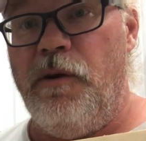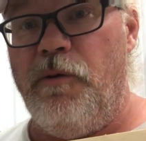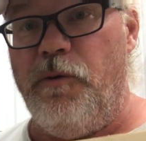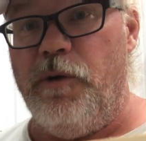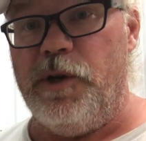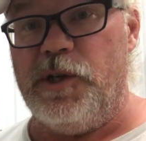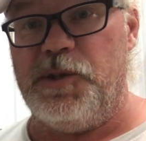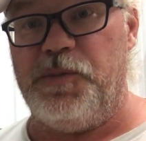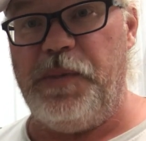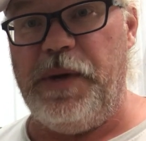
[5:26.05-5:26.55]

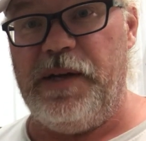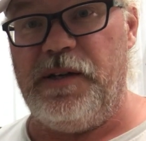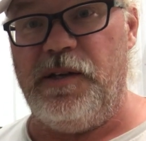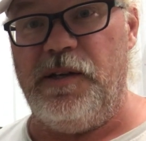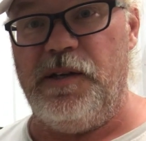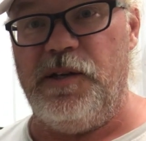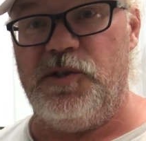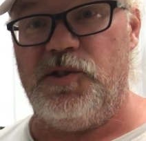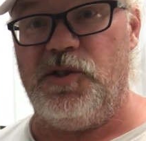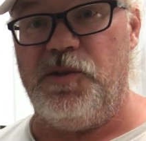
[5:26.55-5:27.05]
we're
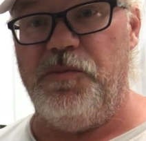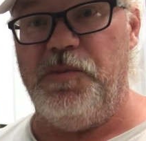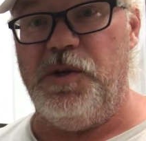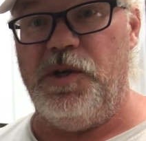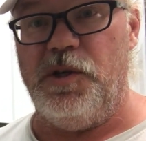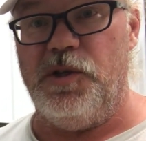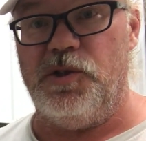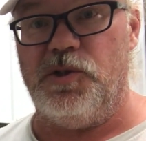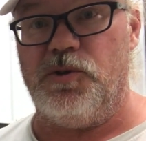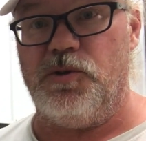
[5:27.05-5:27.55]
expecting this to
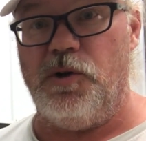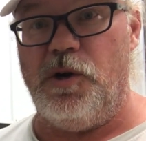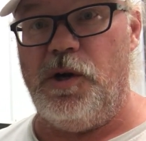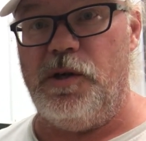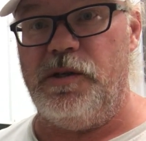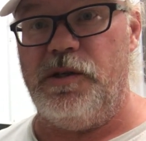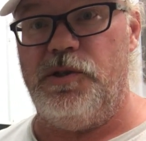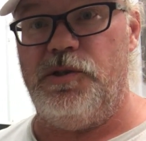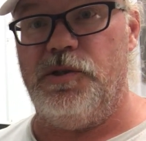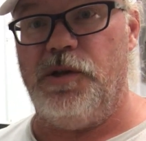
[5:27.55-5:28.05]
be
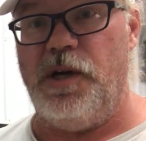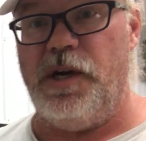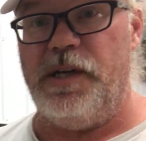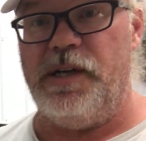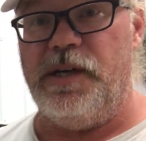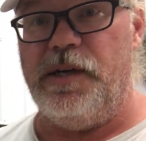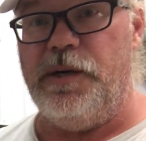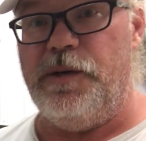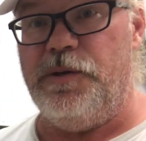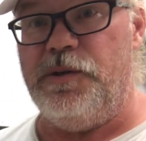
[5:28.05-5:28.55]
strongly drawn
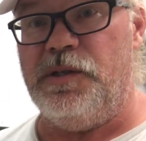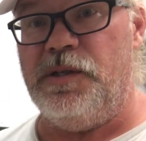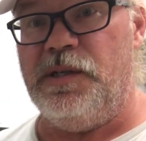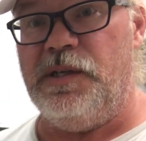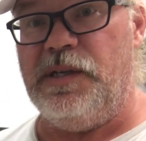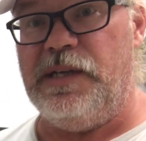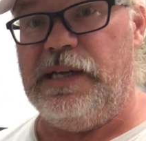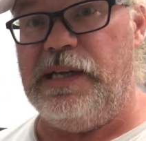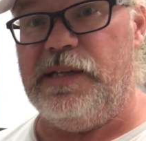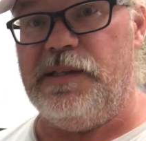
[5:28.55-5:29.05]
out
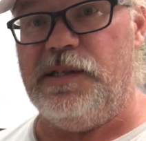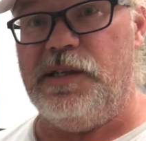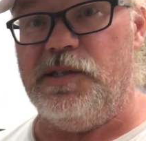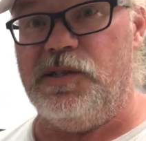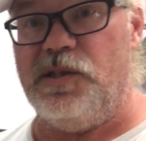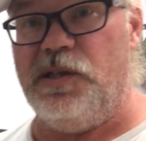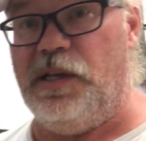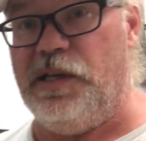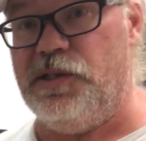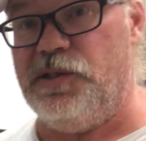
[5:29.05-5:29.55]
and
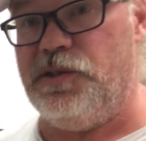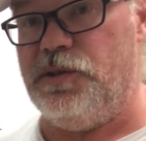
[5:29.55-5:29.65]
this less